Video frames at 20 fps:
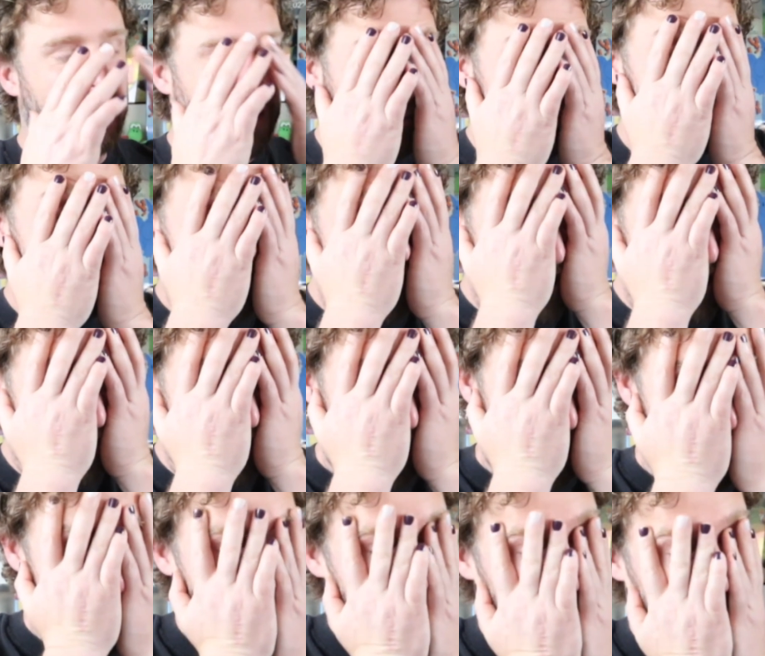I'm like, oh my
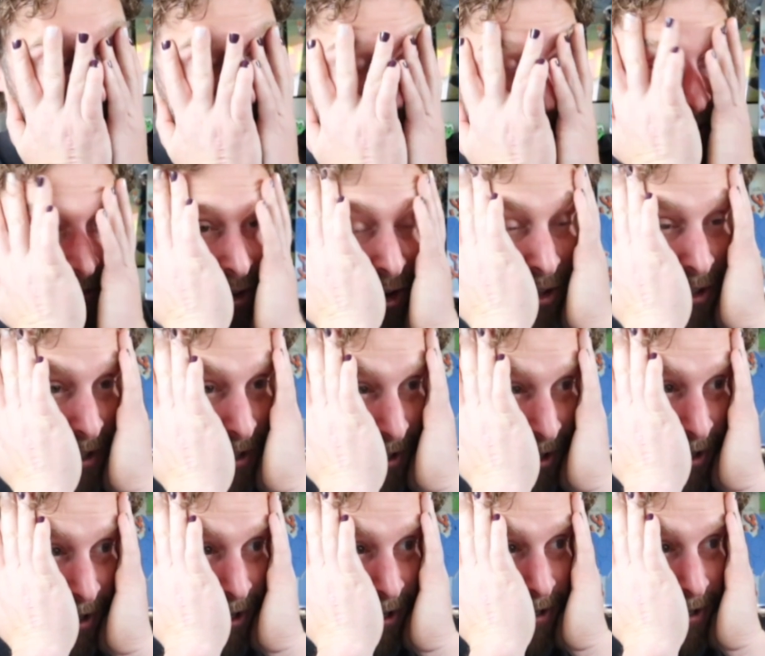god, I have to have all these
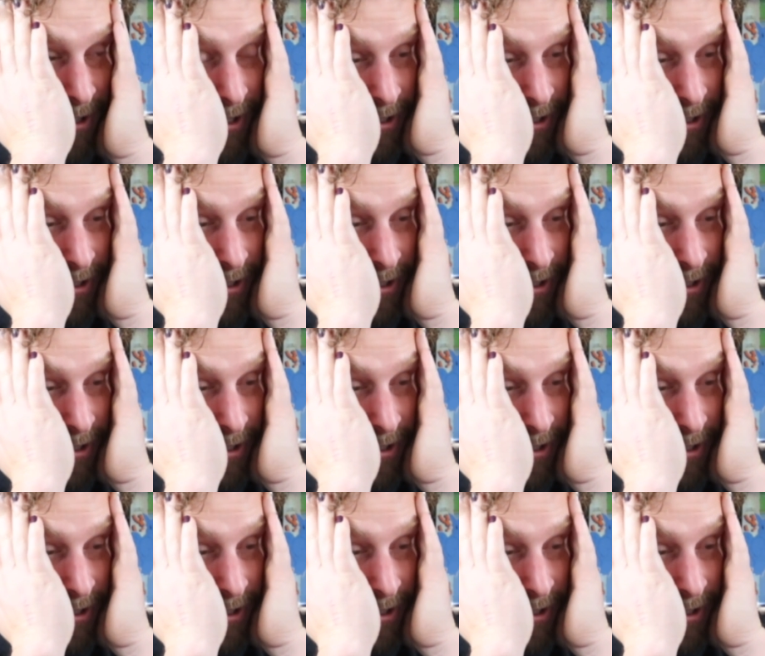cards.